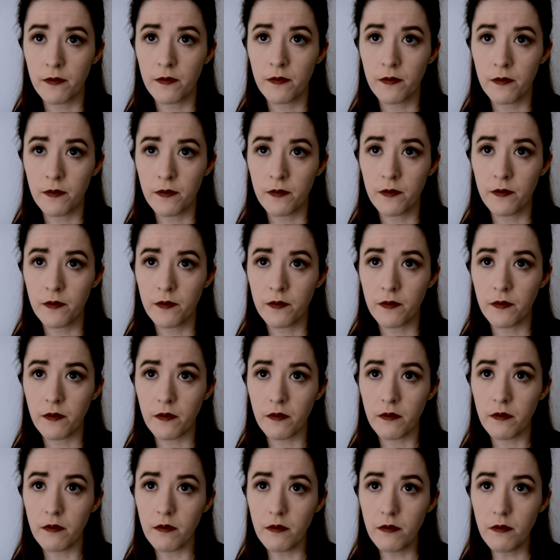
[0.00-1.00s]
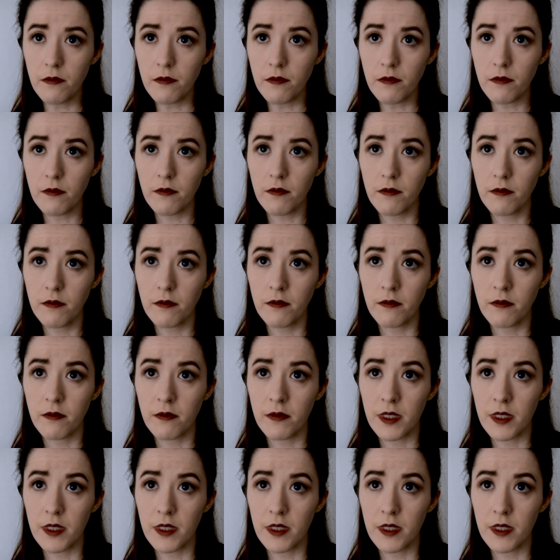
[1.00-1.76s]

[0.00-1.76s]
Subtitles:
No one is speaking in this clip.